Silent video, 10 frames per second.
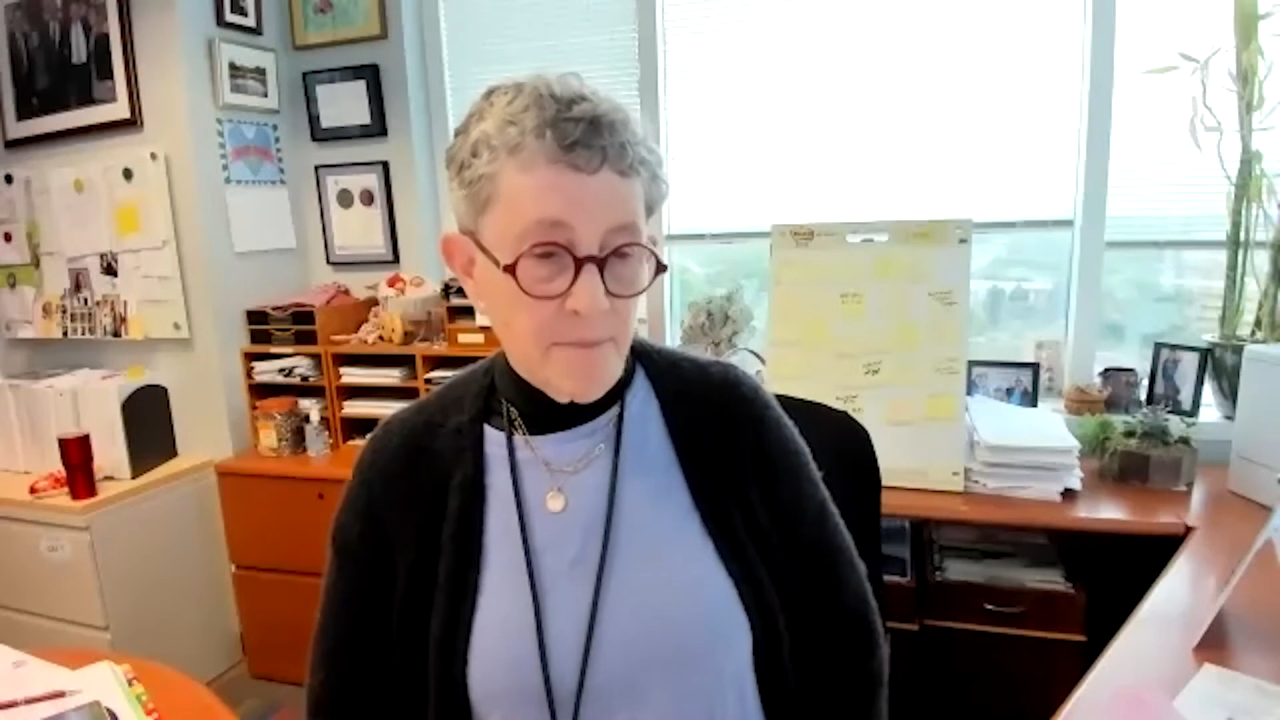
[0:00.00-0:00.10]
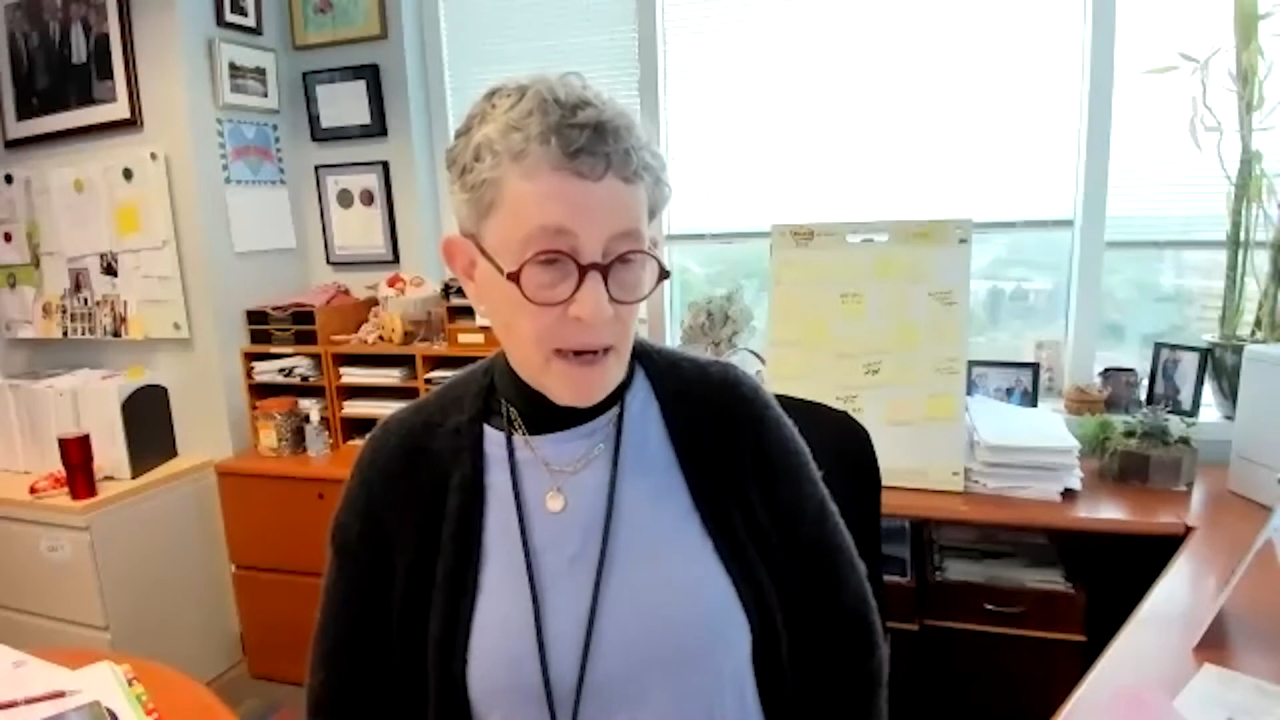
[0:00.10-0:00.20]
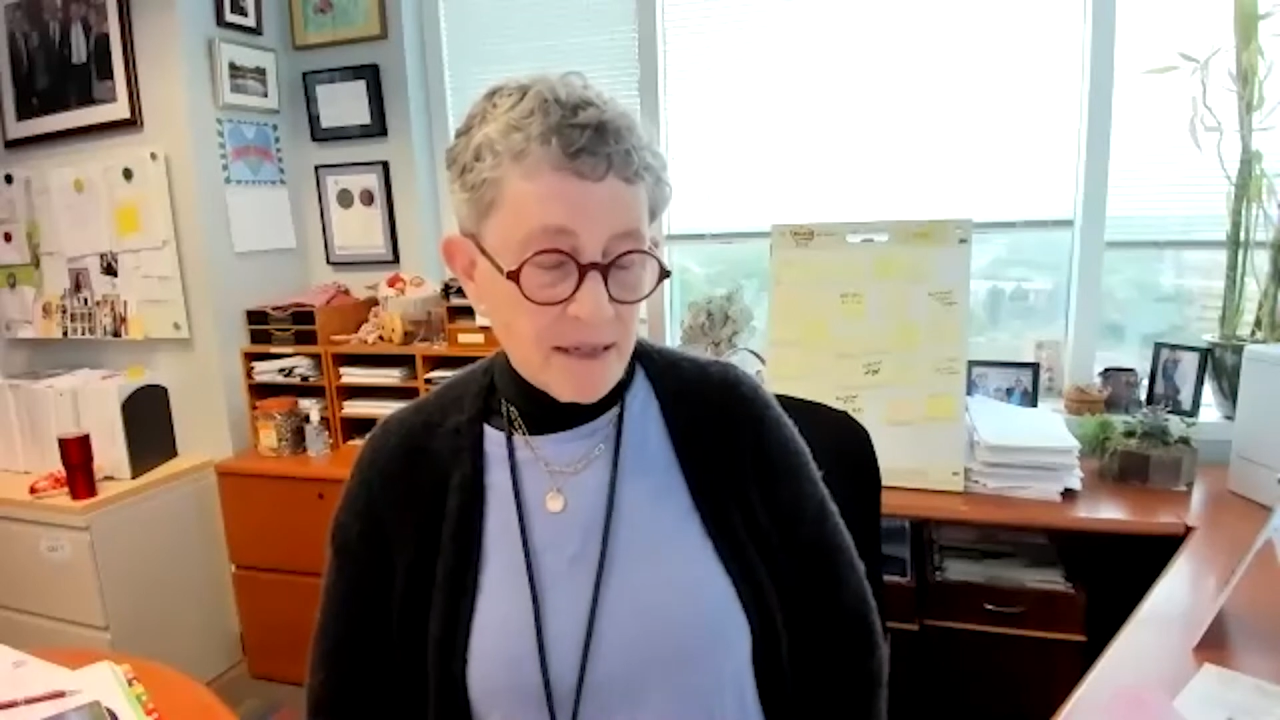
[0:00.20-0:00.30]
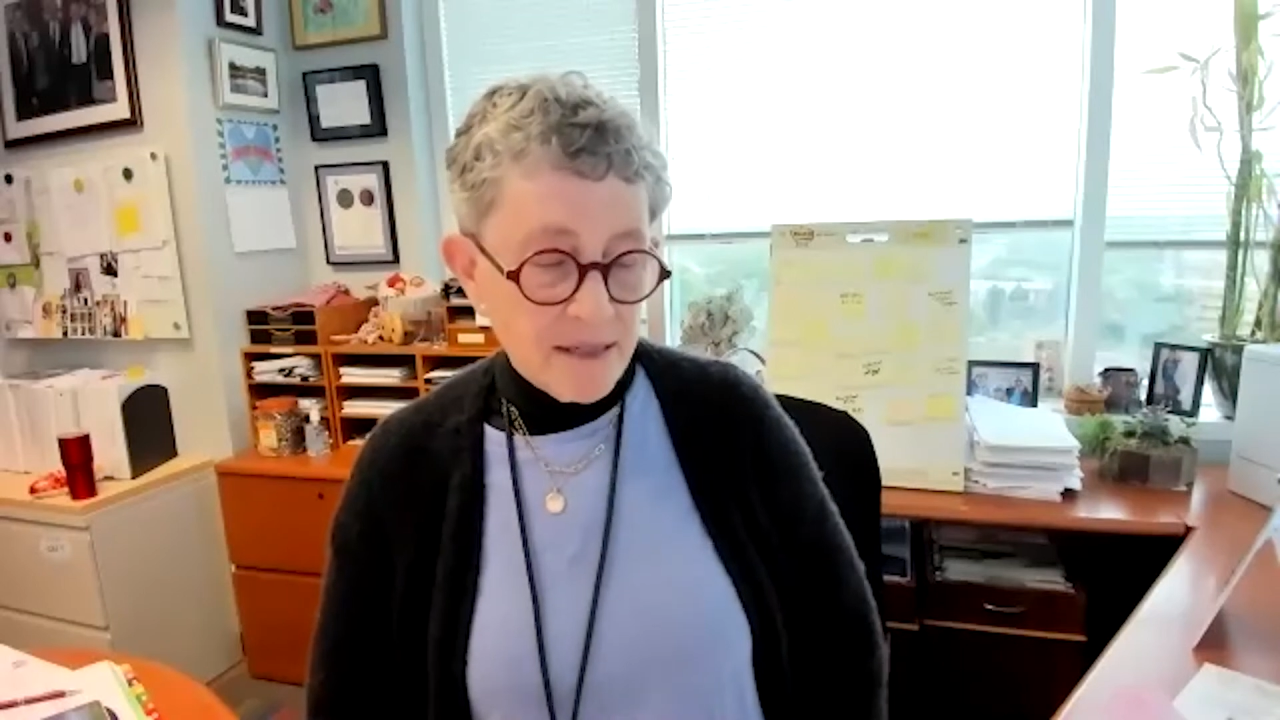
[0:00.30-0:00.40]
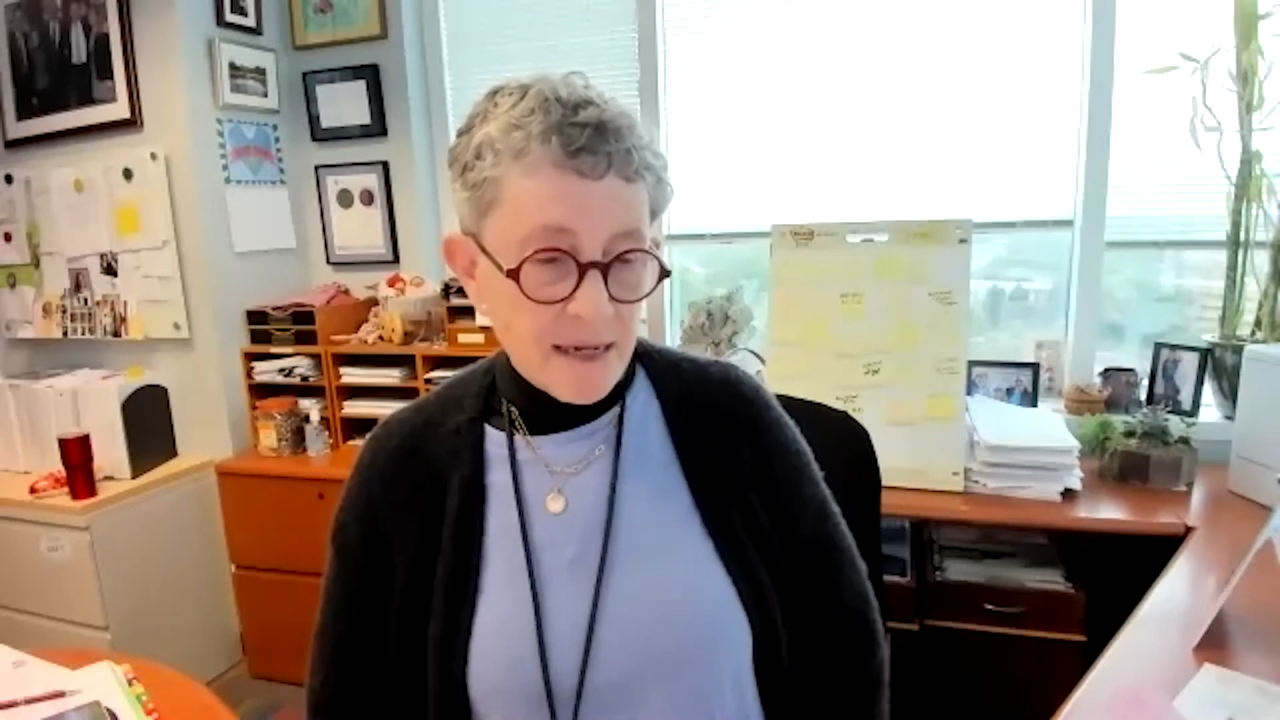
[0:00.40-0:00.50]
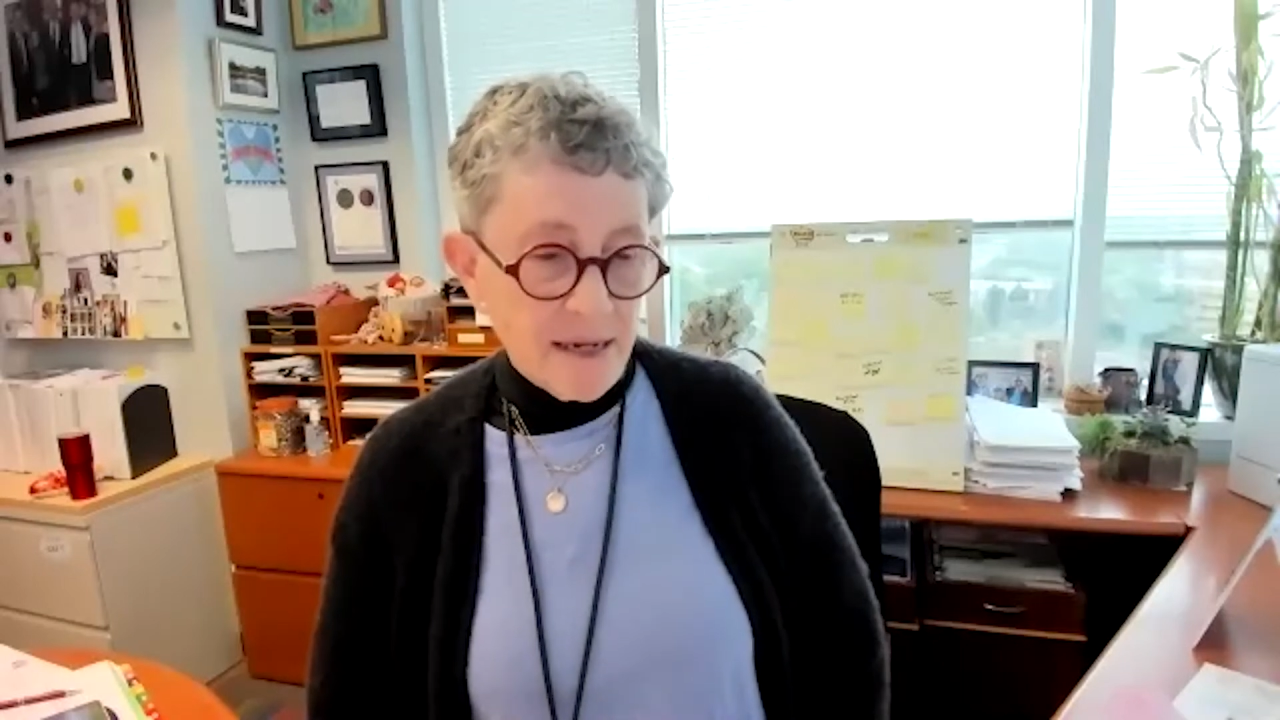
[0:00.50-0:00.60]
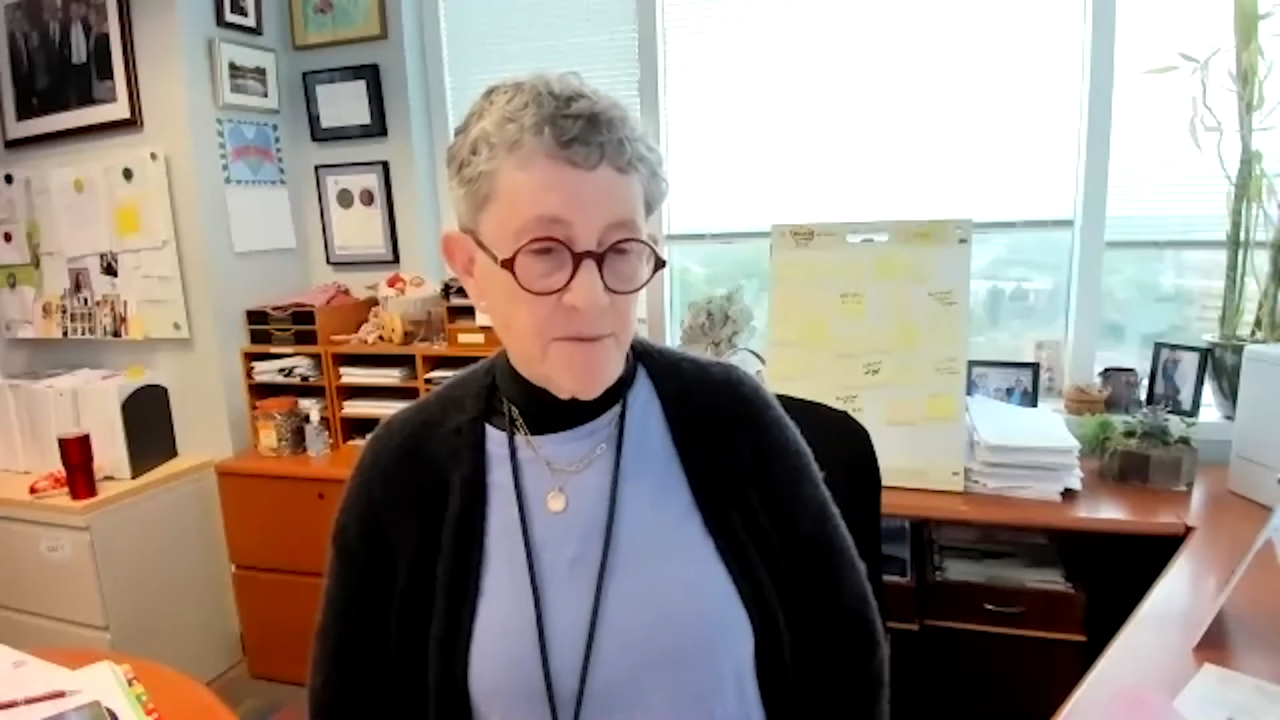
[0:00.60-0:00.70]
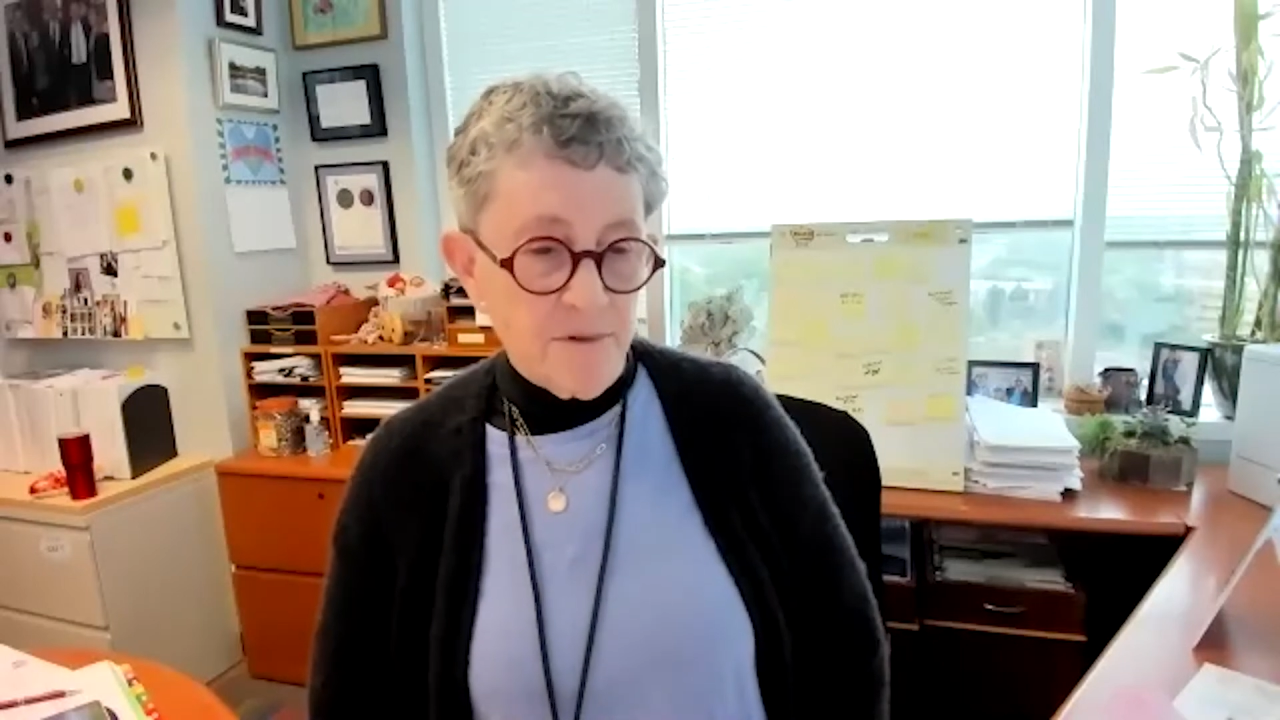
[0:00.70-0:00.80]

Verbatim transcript: monocyte,